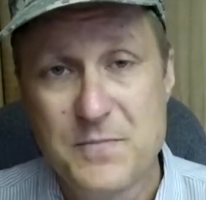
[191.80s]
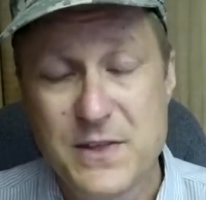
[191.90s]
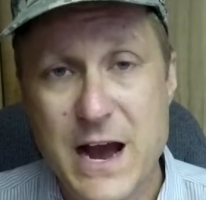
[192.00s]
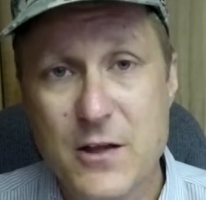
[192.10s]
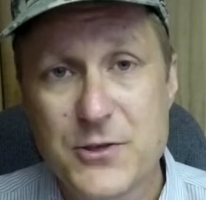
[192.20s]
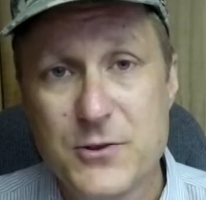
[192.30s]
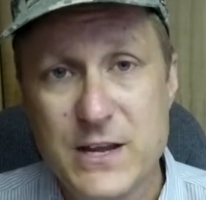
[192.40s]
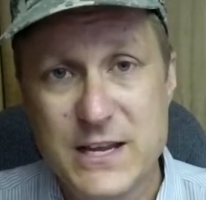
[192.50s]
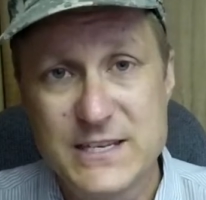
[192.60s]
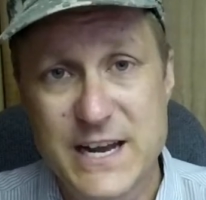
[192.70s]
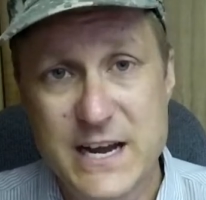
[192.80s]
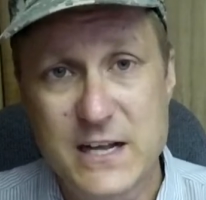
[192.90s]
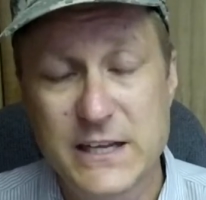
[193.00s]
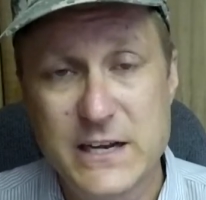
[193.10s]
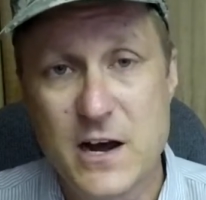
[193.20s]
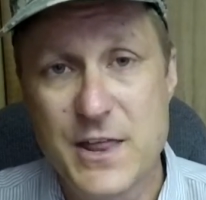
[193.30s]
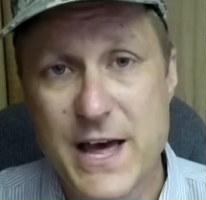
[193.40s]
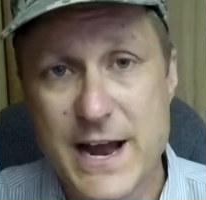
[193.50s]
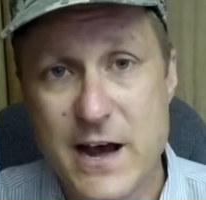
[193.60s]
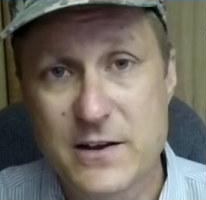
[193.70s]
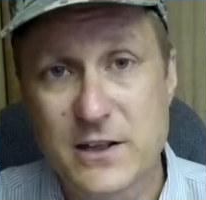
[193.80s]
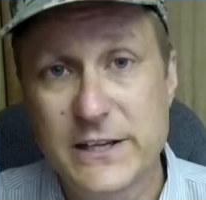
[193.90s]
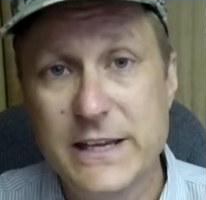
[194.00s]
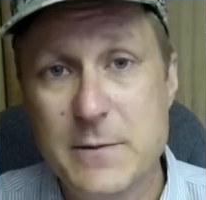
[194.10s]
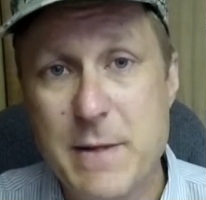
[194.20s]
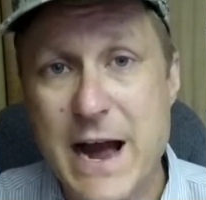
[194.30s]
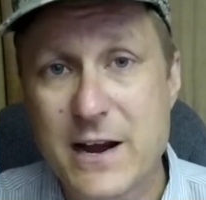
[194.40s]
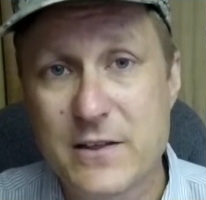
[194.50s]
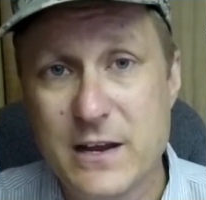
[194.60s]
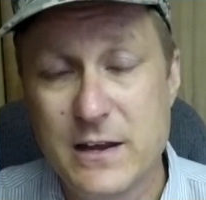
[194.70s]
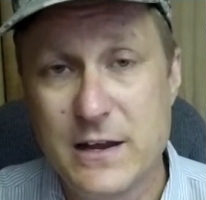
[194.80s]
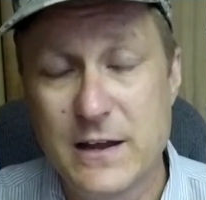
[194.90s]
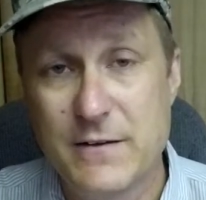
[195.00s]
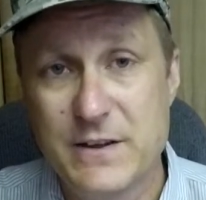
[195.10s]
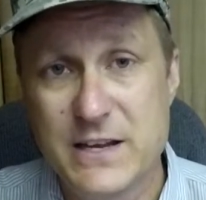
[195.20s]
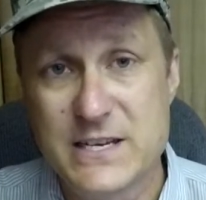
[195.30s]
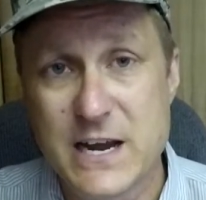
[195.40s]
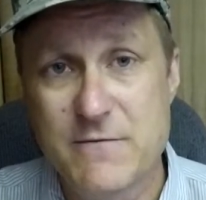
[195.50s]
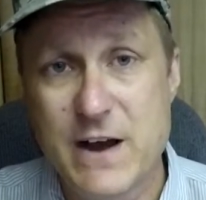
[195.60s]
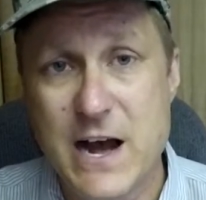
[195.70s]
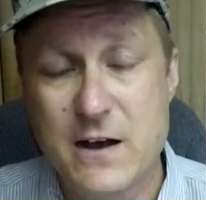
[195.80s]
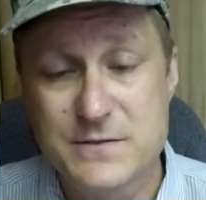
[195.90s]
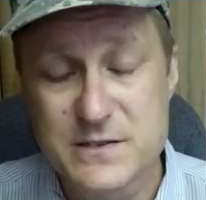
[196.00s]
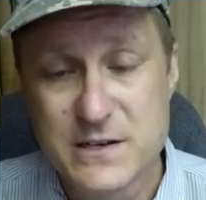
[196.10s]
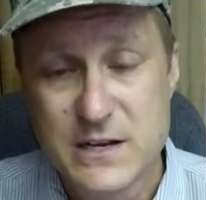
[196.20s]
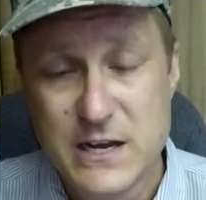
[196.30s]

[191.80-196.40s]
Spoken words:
down through the intake, clean all that out, clean the back of the intake valves.